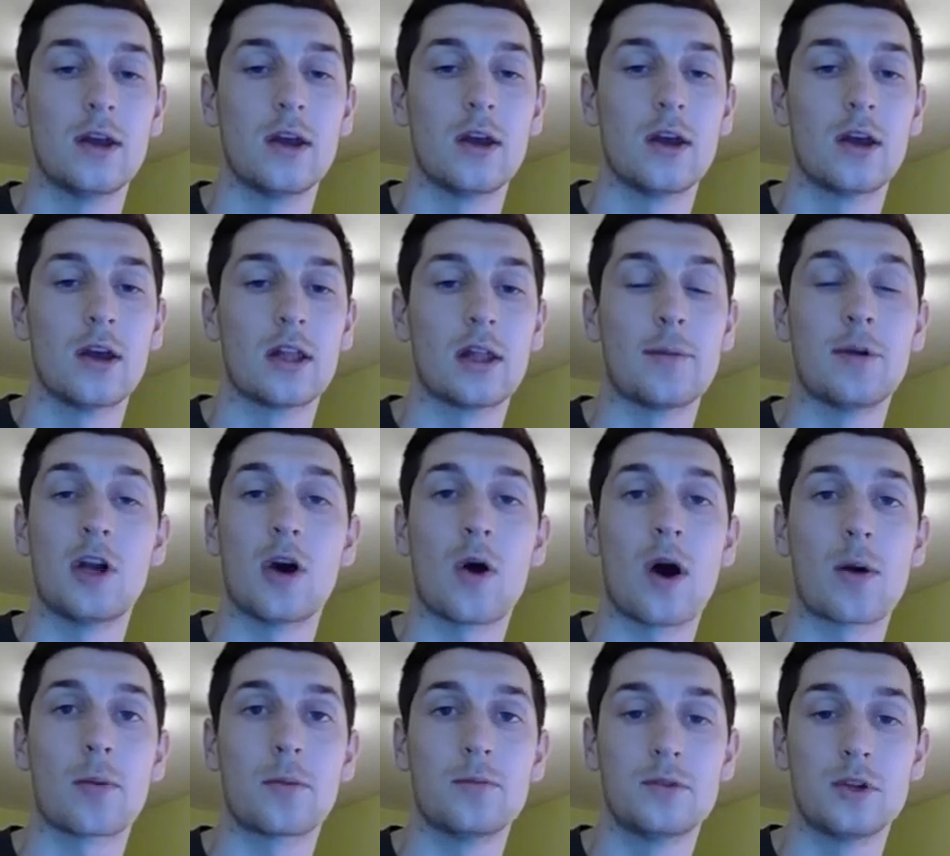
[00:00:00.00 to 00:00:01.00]
Let me know
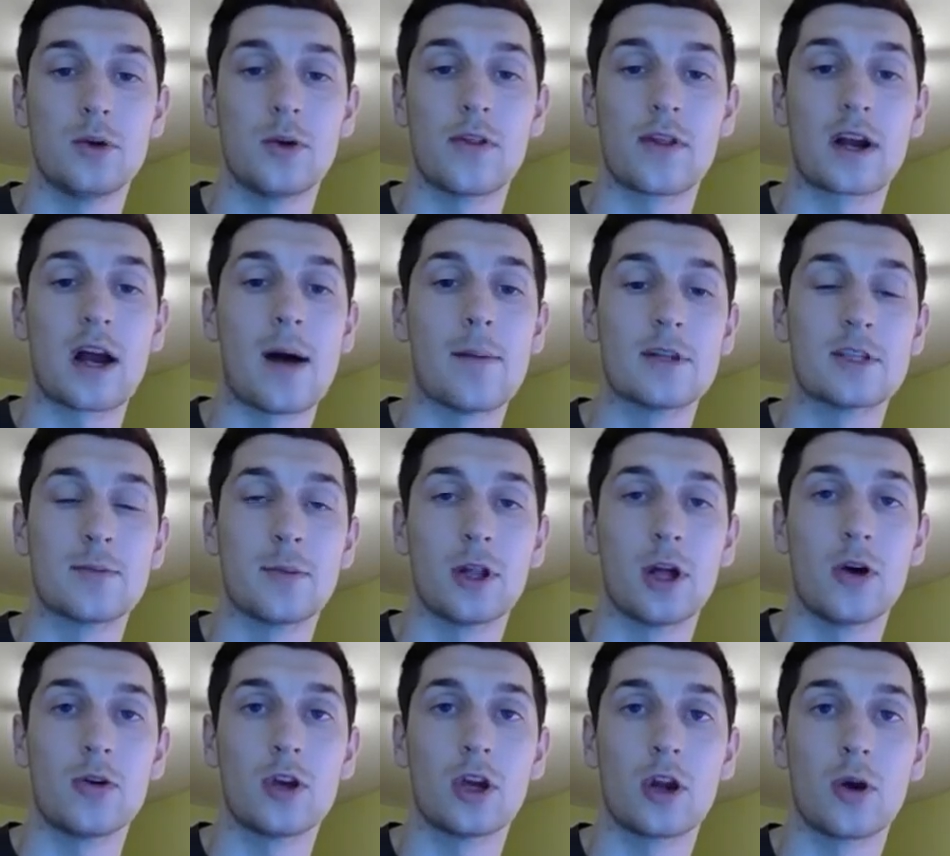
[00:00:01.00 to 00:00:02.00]
how I'm doing in the comments
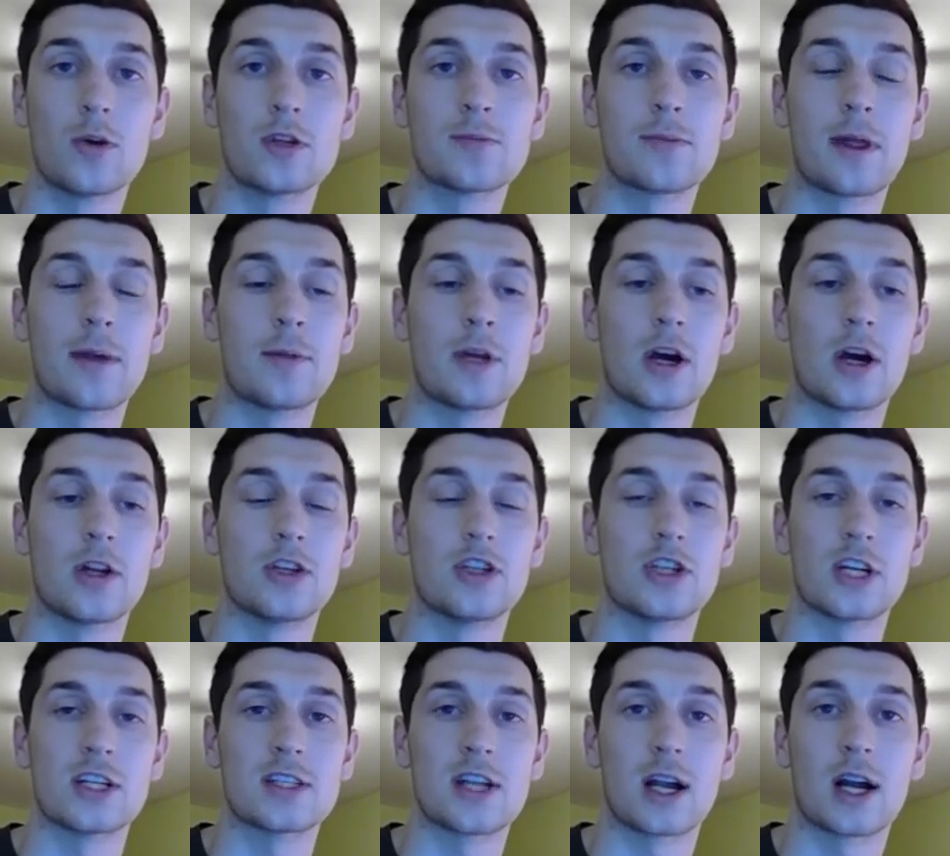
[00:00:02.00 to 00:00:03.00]
below. You can always play me on
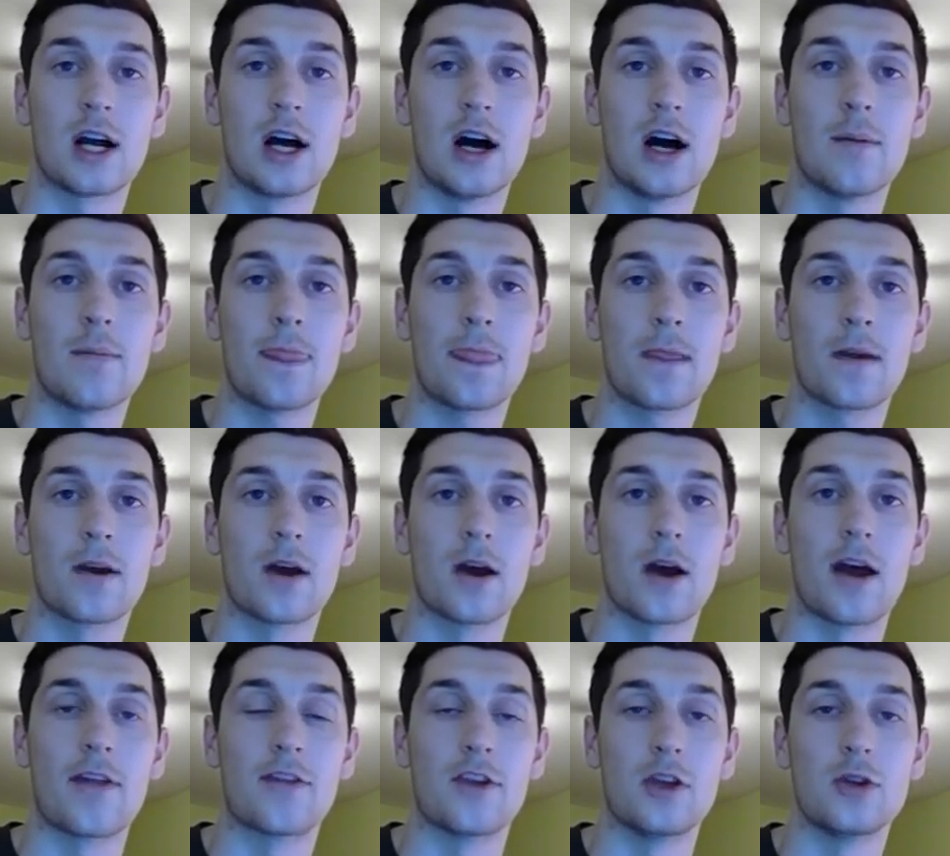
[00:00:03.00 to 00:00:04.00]
chess.com
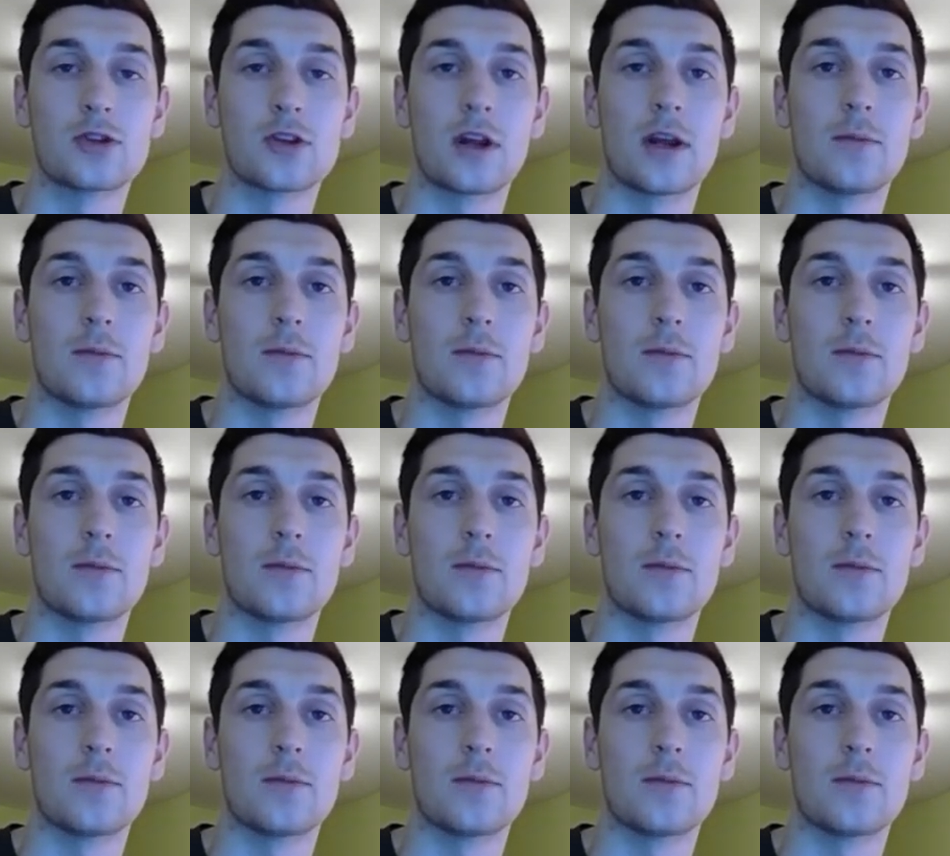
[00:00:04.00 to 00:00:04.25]
at the username